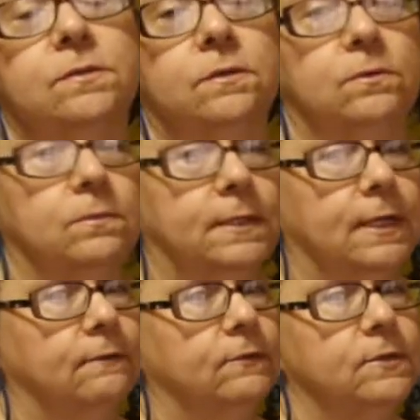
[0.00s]
or
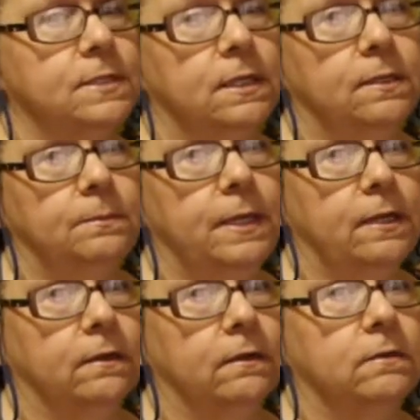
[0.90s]
whatever
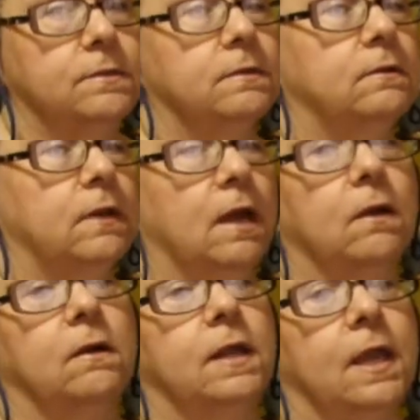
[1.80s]
centimeters. You're not
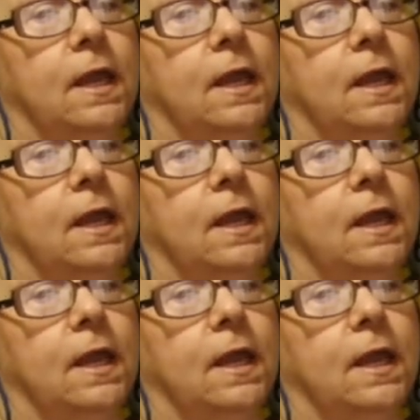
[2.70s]
going to